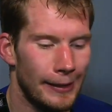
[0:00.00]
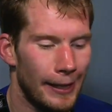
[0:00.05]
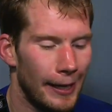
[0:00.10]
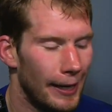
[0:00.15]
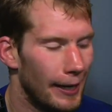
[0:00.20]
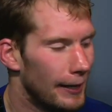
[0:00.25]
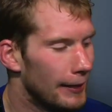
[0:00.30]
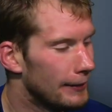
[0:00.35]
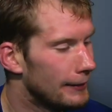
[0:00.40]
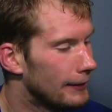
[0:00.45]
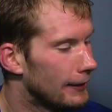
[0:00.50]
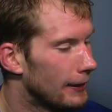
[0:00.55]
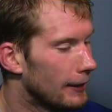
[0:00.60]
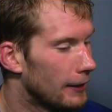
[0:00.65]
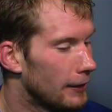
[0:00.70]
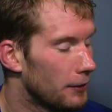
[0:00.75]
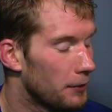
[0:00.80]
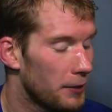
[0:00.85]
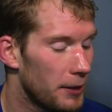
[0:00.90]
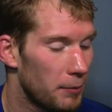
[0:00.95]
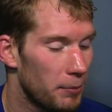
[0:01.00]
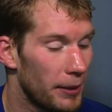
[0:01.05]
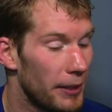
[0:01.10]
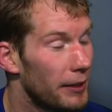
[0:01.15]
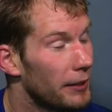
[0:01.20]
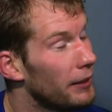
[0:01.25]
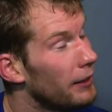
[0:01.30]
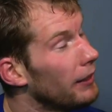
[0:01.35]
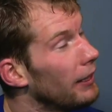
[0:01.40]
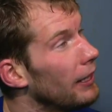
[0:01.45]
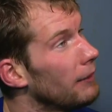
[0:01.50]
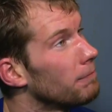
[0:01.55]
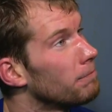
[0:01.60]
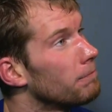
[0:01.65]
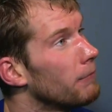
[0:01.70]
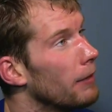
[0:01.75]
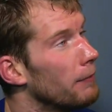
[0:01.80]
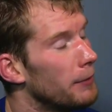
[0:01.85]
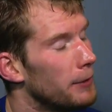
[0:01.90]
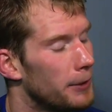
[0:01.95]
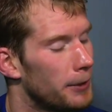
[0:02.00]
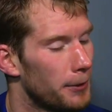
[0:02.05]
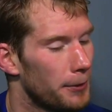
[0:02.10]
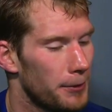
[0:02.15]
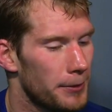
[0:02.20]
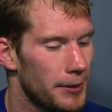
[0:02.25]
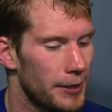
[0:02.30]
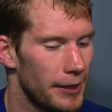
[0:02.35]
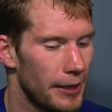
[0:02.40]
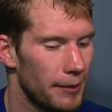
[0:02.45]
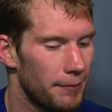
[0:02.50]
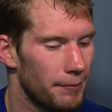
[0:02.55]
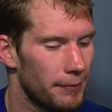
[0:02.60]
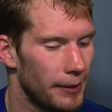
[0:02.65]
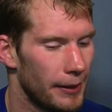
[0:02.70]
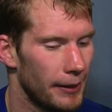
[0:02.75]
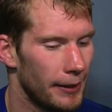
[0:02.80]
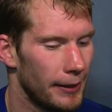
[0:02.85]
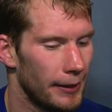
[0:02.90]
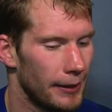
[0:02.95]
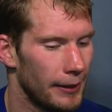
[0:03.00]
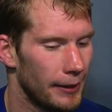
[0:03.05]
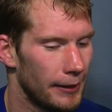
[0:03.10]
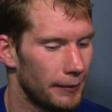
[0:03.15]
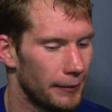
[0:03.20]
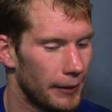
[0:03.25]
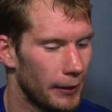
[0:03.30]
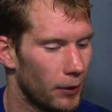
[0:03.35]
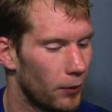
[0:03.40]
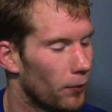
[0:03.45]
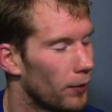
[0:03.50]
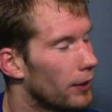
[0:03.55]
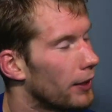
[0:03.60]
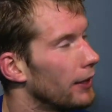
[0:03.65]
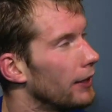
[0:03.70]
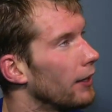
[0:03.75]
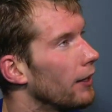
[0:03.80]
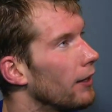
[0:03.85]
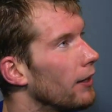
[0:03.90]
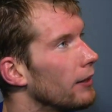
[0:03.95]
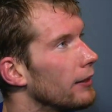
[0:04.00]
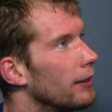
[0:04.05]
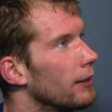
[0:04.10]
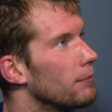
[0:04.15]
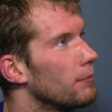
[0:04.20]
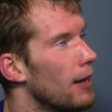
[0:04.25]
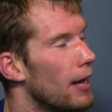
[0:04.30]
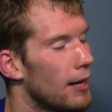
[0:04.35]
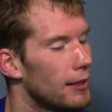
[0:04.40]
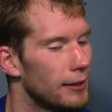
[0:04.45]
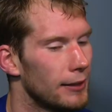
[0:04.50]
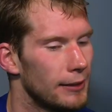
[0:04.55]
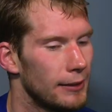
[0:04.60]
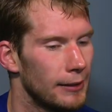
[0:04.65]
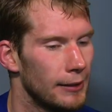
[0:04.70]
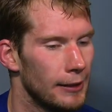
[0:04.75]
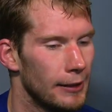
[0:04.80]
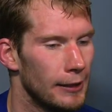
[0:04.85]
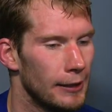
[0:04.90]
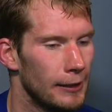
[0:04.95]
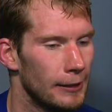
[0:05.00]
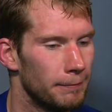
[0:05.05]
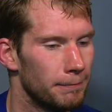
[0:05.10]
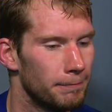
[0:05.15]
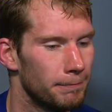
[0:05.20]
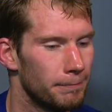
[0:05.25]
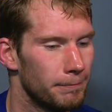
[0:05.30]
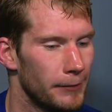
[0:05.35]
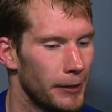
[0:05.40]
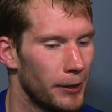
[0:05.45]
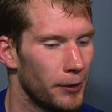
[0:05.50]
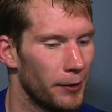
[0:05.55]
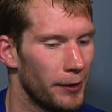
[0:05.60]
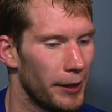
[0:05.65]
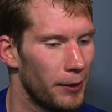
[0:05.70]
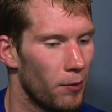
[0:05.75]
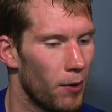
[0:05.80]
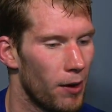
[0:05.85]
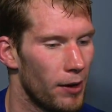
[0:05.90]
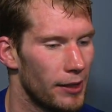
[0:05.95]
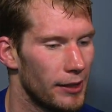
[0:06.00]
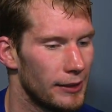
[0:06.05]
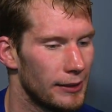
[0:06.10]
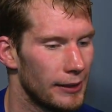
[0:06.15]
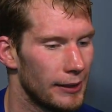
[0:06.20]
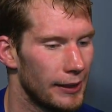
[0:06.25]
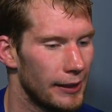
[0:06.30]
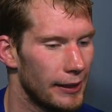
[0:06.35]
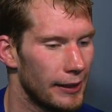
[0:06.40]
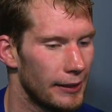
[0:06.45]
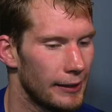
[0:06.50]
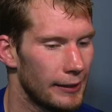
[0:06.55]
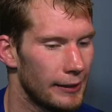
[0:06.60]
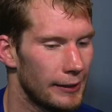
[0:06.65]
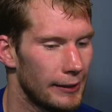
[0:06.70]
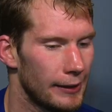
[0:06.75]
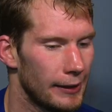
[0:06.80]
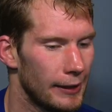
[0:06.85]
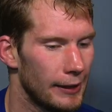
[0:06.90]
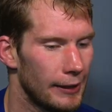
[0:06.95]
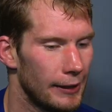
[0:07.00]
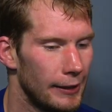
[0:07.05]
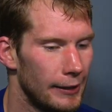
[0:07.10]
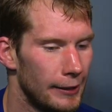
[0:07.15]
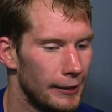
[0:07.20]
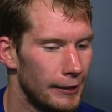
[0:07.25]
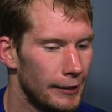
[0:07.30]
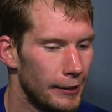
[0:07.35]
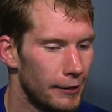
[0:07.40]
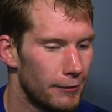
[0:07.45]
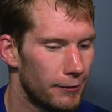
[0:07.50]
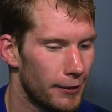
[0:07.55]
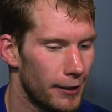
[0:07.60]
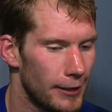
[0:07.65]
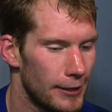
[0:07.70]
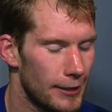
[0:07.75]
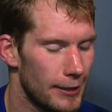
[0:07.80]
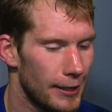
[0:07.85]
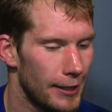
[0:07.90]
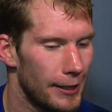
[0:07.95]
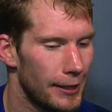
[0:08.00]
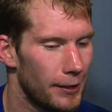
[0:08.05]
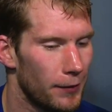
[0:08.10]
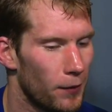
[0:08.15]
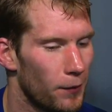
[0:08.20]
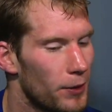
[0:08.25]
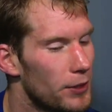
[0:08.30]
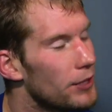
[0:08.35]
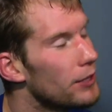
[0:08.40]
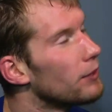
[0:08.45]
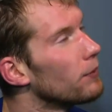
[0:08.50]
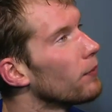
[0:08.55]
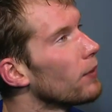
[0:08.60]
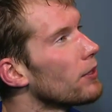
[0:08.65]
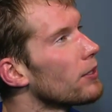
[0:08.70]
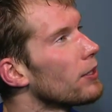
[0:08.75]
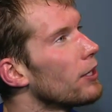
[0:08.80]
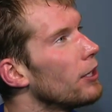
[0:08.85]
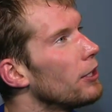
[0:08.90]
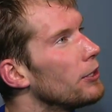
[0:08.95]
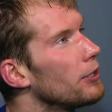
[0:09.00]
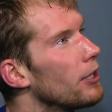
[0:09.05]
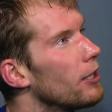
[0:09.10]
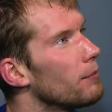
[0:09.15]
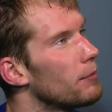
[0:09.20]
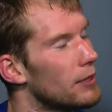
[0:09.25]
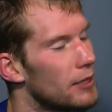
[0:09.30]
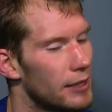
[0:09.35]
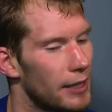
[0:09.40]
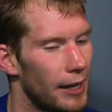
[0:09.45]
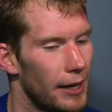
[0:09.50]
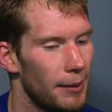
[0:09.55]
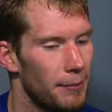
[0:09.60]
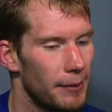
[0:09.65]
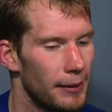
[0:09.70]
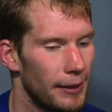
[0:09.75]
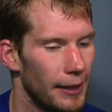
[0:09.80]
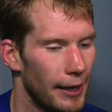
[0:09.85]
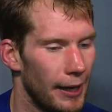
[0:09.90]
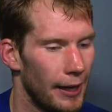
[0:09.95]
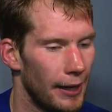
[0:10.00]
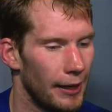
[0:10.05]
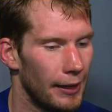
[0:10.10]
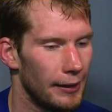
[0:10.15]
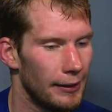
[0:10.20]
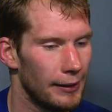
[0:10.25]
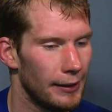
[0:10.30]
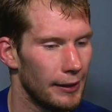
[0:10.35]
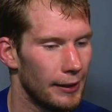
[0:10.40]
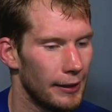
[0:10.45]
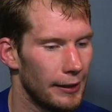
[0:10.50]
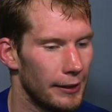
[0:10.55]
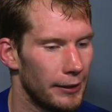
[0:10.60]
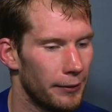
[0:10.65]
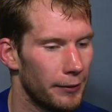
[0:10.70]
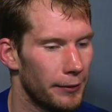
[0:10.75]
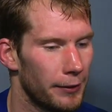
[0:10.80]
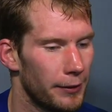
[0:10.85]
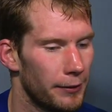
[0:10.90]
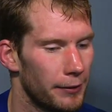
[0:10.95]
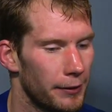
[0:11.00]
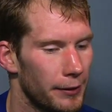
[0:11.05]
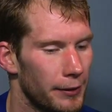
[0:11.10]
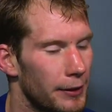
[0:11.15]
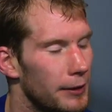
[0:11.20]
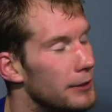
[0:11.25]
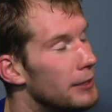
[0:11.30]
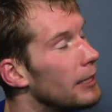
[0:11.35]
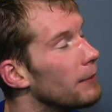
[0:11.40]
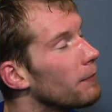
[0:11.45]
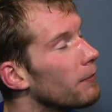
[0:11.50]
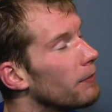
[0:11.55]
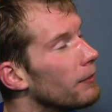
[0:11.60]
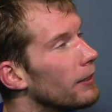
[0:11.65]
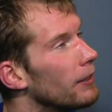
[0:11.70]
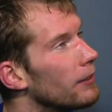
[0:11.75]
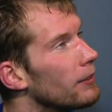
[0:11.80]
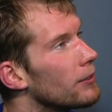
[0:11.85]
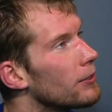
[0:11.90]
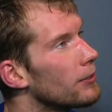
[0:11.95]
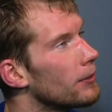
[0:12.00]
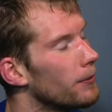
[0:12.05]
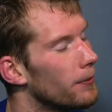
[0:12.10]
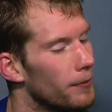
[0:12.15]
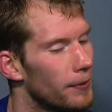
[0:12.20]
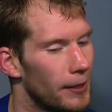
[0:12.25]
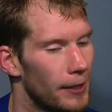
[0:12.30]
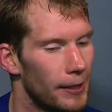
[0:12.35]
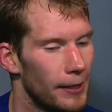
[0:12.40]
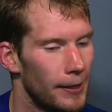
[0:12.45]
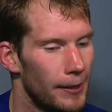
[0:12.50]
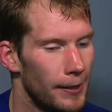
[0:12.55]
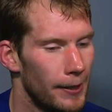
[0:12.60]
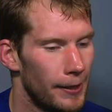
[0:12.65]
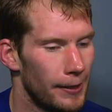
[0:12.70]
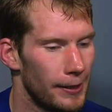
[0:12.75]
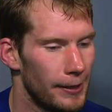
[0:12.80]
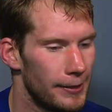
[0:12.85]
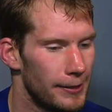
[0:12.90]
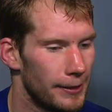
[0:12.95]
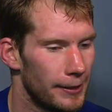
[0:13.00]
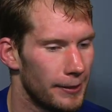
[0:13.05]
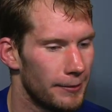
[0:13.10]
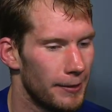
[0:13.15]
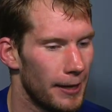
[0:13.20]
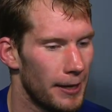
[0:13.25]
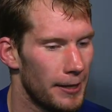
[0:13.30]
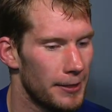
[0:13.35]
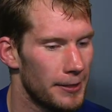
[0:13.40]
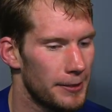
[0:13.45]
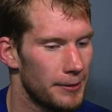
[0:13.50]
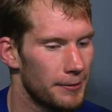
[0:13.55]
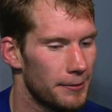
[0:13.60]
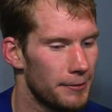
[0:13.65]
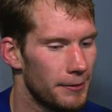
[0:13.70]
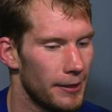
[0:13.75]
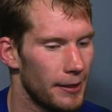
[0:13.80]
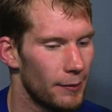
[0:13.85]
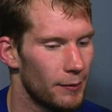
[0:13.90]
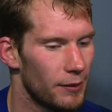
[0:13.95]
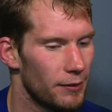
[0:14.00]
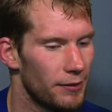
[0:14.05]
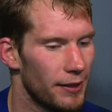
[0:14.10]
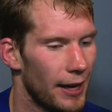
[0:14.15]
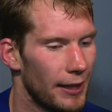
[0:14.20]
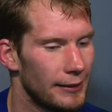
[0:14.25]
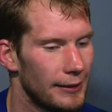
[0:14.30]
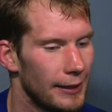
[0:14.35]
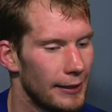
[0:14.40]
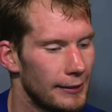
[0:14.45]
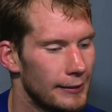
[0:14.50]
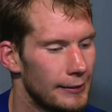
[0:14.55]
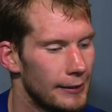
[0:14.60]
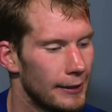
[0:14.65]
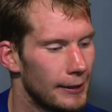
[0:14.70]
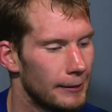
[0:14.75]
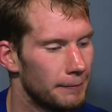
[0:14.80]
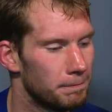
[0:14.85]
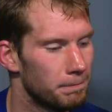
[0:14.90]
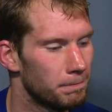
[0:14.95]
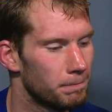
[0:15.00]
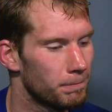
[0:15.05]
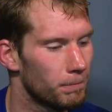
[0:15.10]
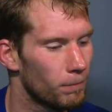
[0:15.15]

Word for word: and uh, you know they played a good game. I mean, kudos to them. They uh, they're working hard. They're battling. Um, you know, they wanted it tonight. I think uh, for us tonight, you know, wasn't wasn't our sharpest game, and and uh, you know they're a really good team over there. So uh, they took advantage of uh, the fact that um,